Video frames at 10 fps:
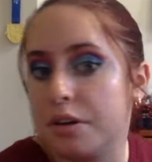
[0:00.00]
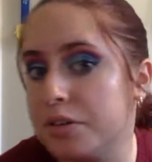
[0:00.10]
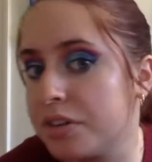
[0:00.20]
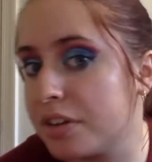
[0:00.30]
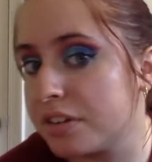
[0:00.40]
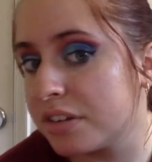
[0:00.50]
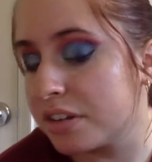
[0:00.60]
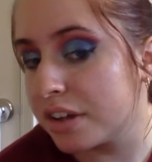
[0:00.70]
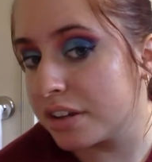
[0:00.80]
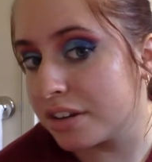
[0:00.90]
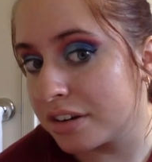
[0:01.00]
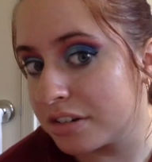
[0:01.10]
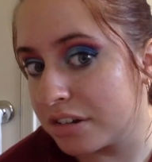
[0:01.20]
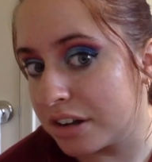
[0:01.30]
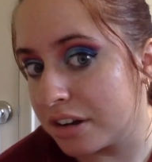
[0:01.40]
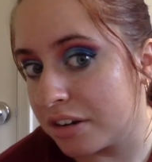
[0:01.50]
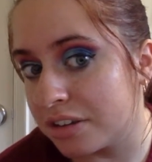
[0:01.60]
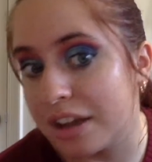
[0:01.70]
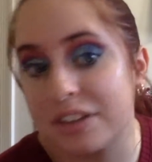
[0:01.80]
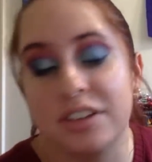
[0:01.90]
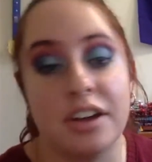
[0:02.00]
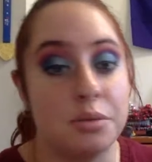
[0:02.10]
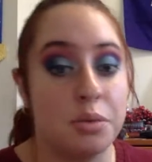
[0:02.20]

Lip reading: so that's the line that I created on that side.